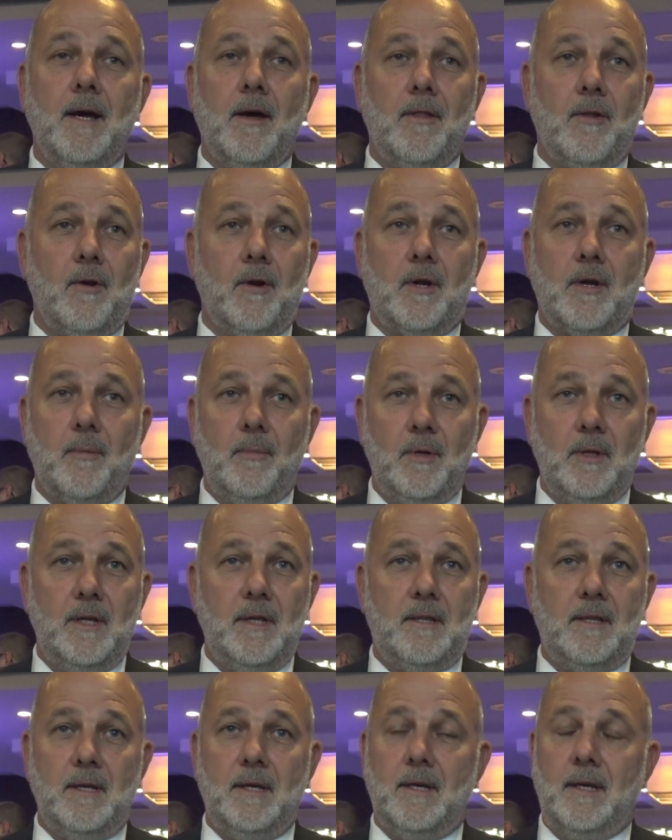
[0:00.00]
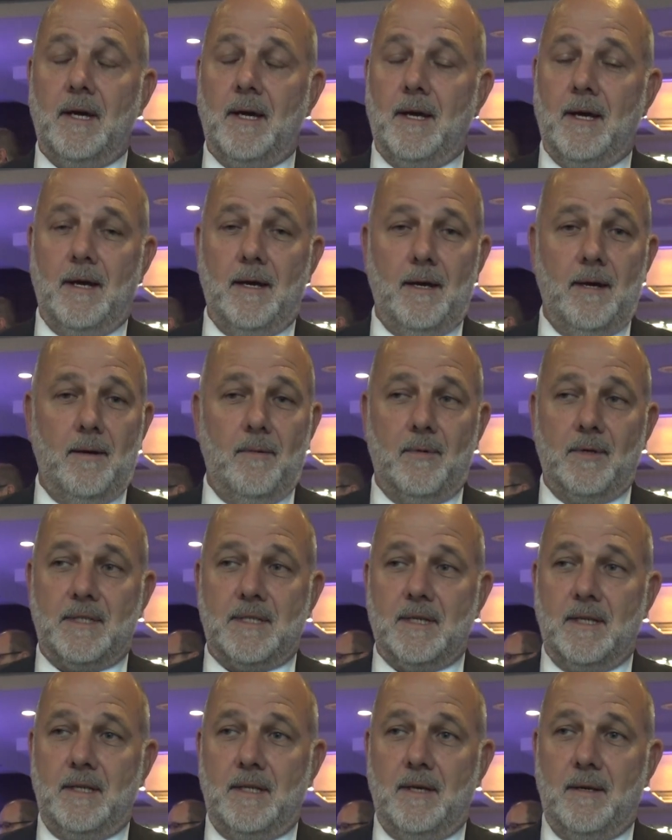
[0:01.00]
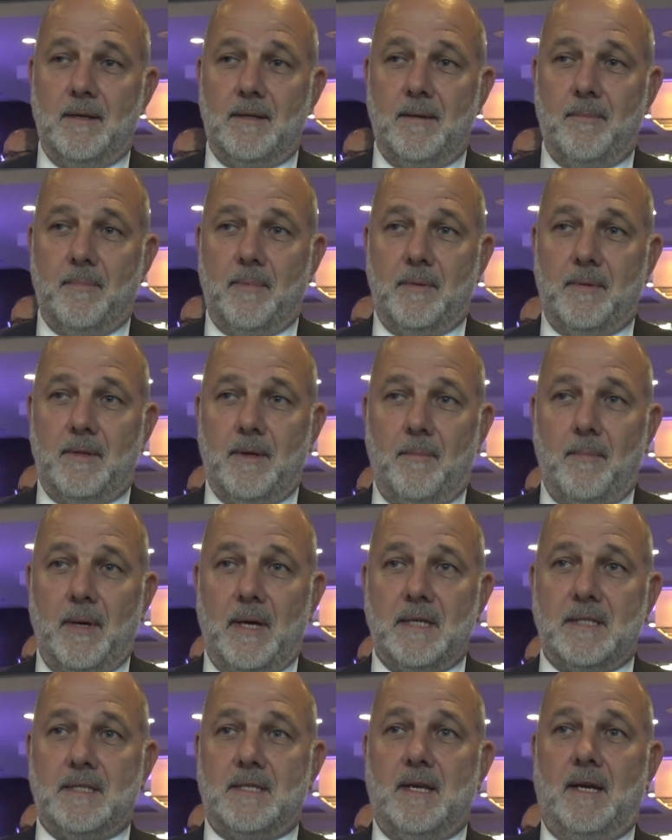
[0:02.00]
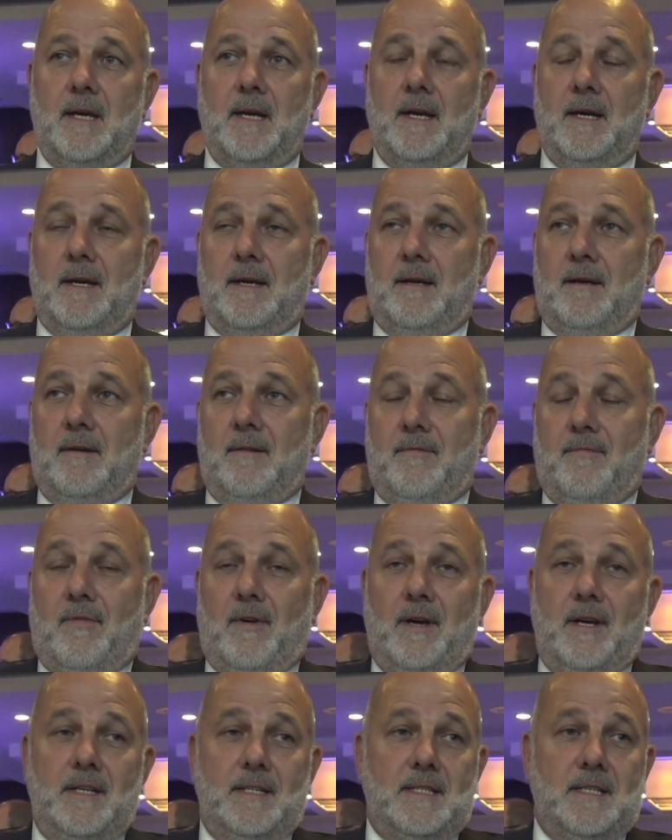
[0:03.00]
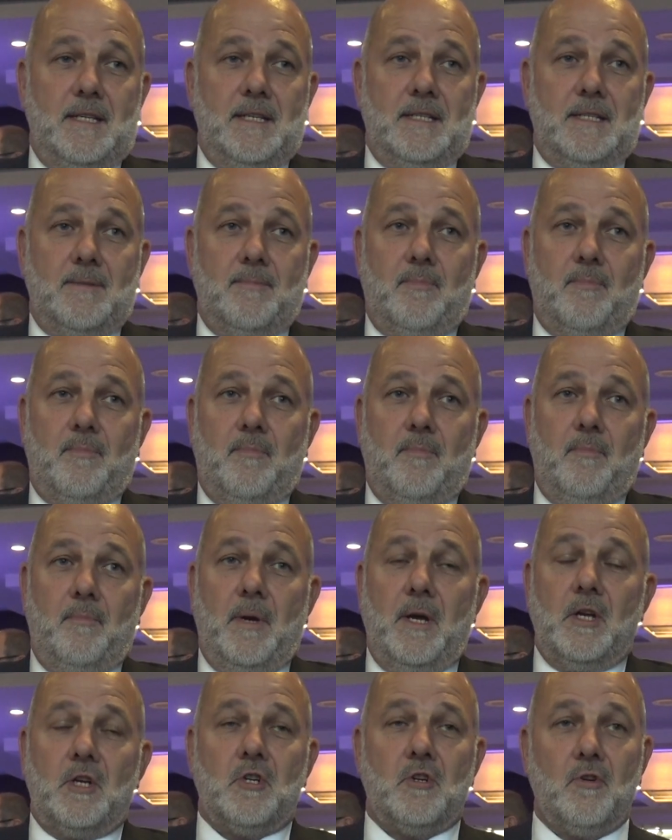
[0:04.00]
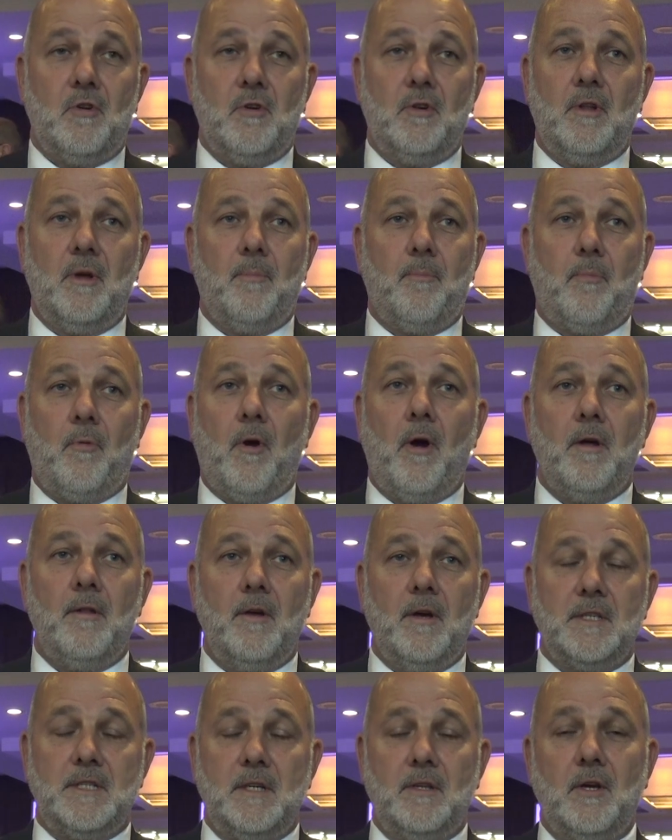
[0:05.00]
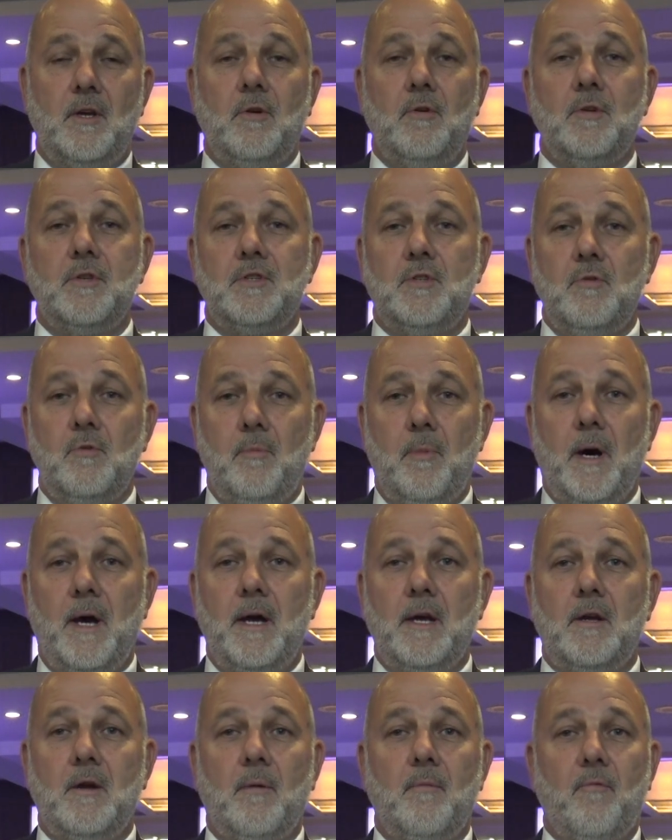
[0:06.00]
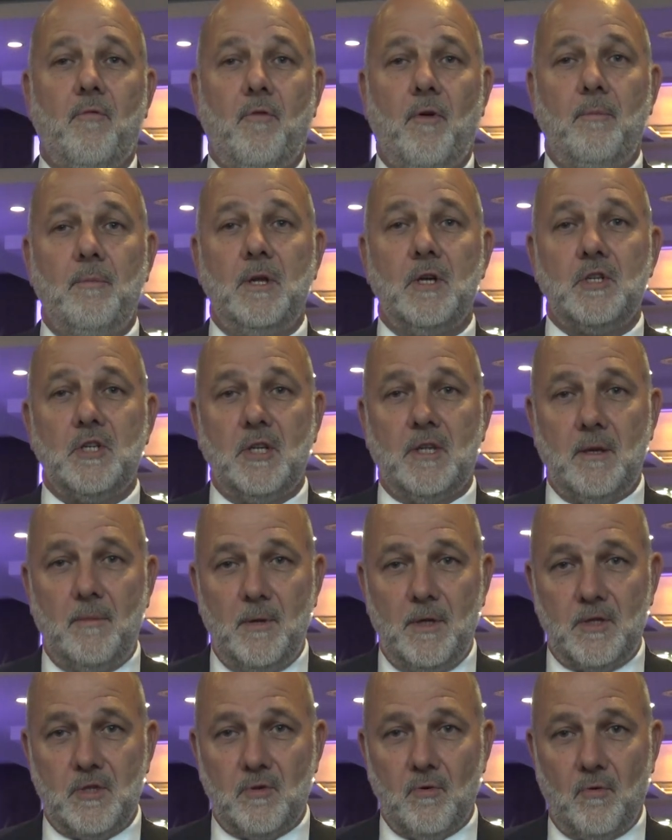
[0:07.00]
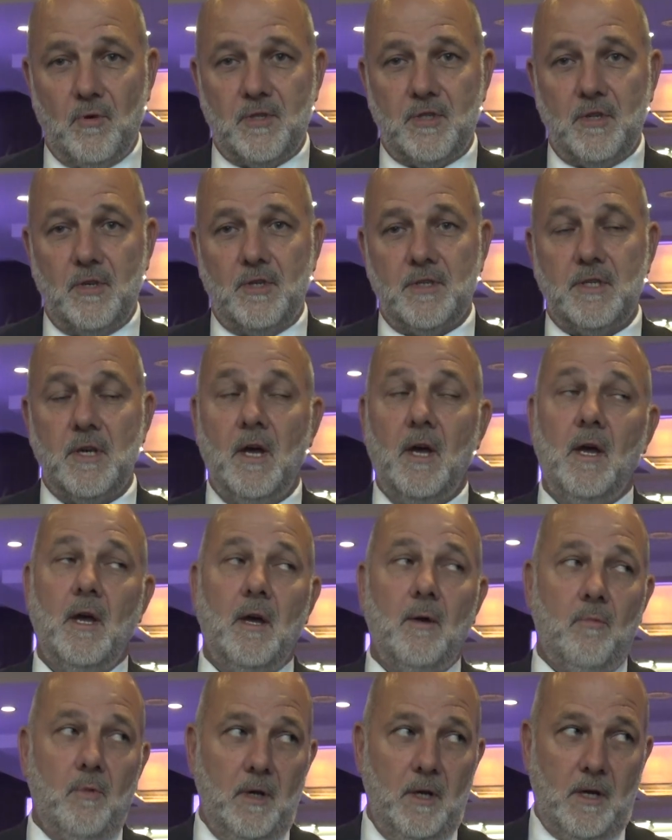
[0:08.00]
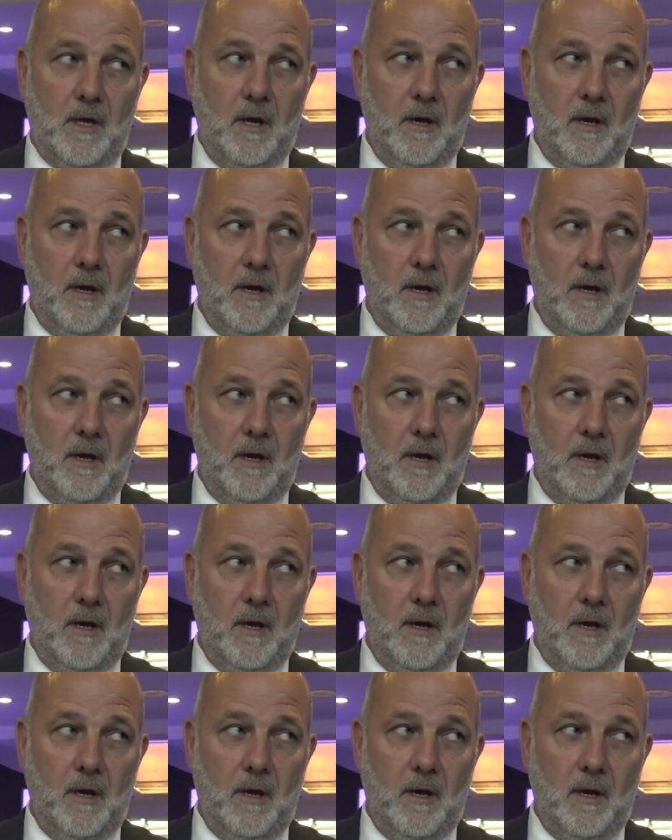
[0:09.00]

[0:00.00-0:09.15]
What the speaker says: other community, I would say that the best advice is make sure the products and the goods you buy come from legitimate sources. We